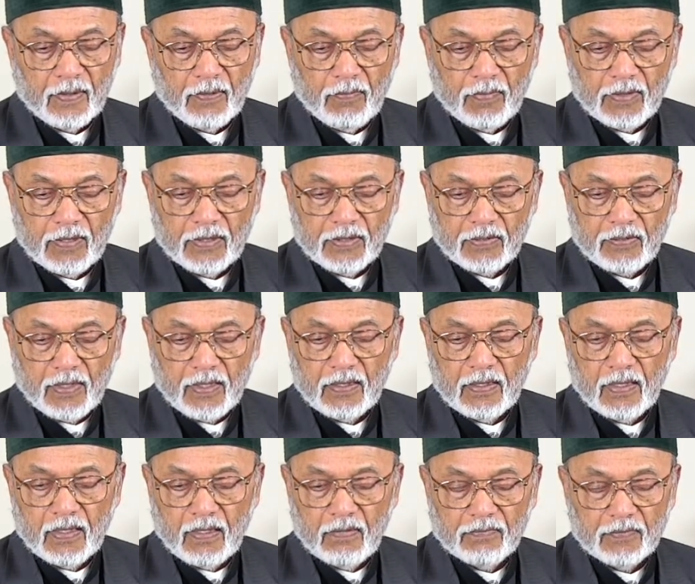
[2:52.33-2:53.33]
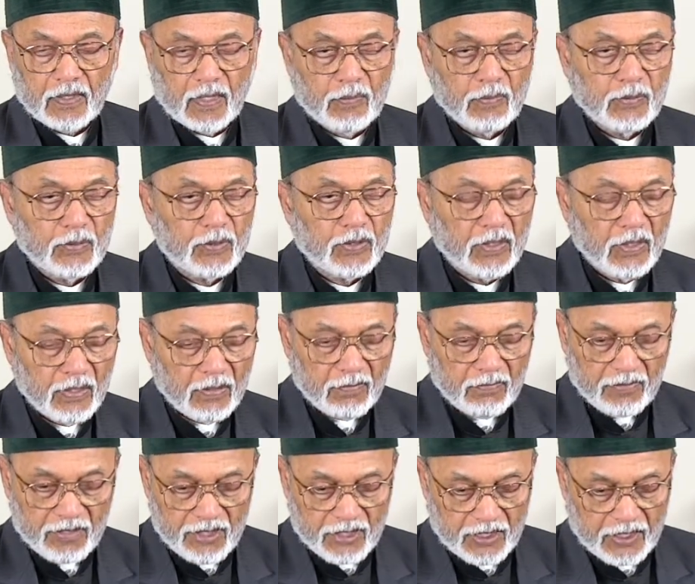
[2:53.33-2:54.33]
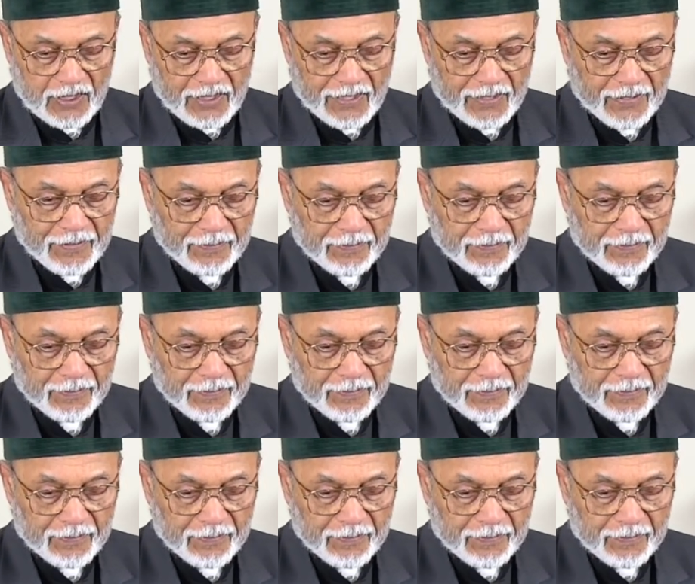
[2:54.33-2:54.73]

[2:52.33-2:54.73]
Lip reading: when the threat of Timur receded.